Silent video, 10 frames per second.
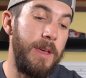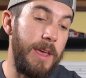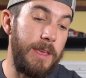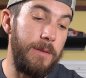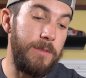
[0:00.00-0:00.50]

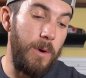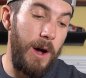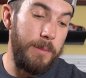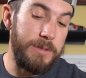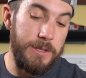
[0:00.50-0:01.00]
It gives you
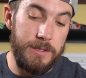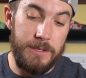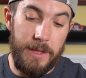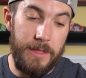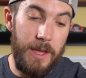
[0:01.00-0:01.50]
options,
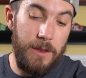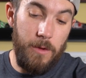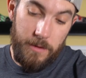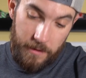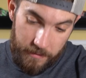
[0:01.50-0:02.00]
and then
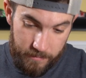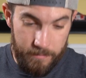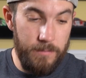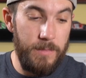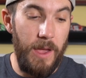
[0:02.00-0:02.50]
you just
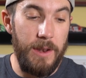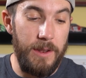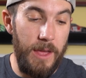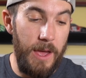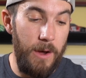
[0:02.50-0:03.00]
tighten
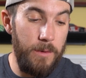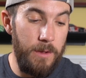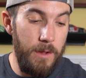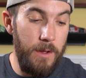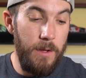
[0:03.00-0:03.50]
it down.
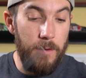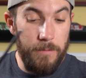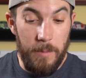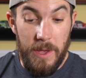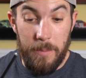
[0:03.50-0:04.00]

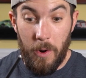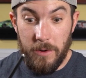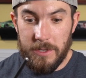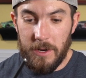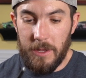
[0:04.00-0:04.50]
For me
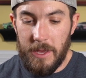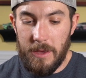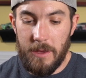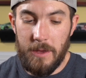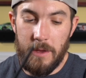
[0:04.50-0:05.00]

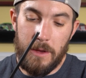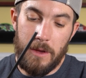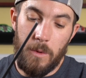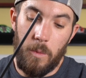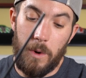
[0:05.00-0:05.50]
personally,
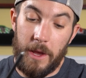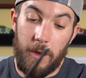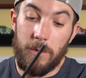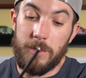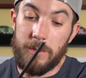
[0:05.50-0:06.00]
when I
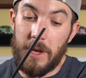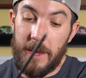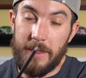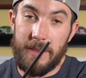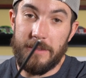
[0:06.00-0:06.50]
go to
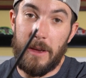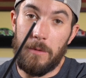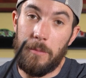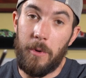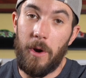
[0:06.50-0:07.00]
tighten these down
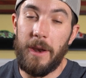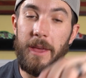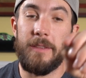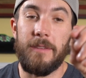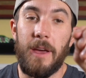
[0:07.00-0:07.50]
with
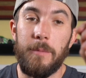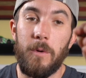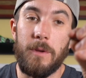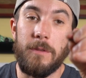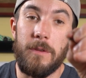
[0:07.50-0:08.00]
broadheads, I'm
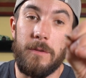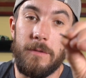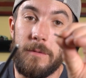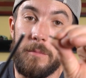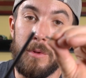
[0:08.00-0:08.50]
going to
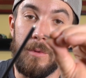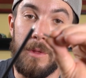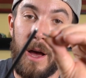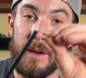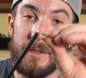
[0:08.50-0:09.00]
use some blue
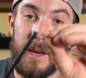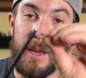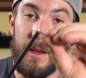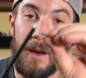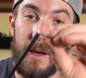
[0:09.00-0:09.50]

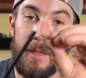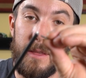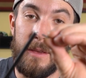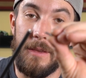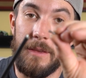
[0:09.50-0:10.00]
Loctite on
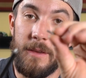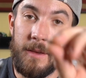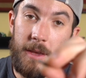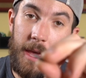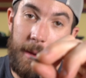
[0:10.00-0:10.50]
the
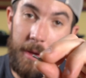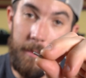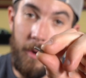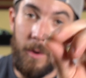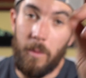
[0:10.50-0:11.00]
cap head
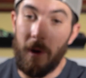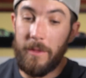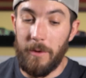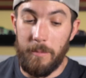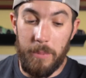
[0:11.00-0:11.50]
bolt.
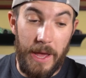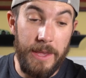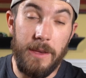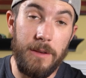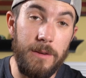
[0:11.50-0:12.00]
Whether
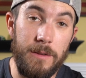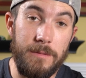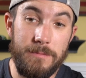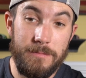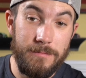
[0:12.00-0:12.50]
Black
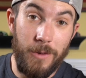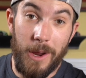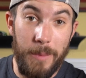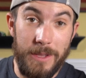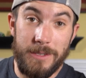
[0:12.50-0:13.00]
Eagle
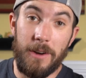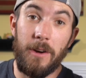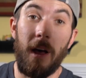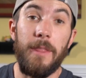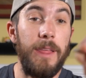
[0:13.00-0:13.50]
recommends that or
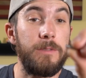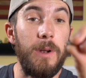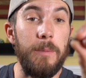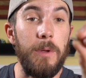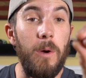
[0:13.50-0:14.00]
not, that's what
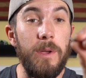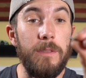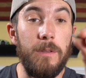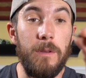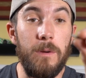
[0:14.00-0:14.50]
I'm going
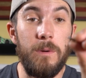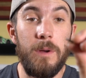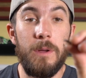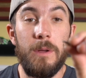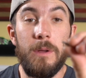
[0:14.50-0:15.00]
to do,
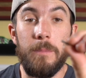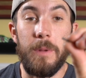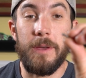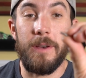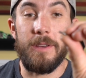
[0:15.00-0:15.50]

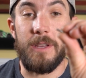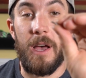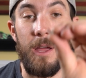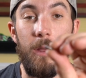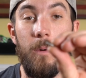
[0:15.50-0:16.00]
because
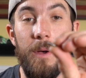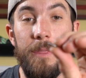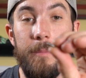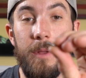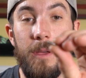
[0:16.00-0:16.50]
I don't want
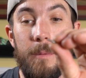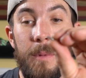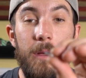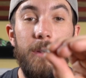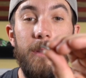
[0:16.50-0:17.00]
them to come
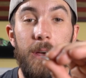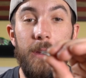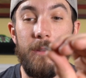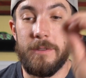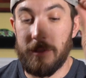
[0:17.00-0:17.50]

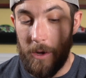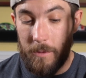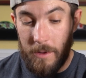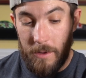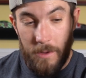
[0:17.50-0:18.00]
undone. So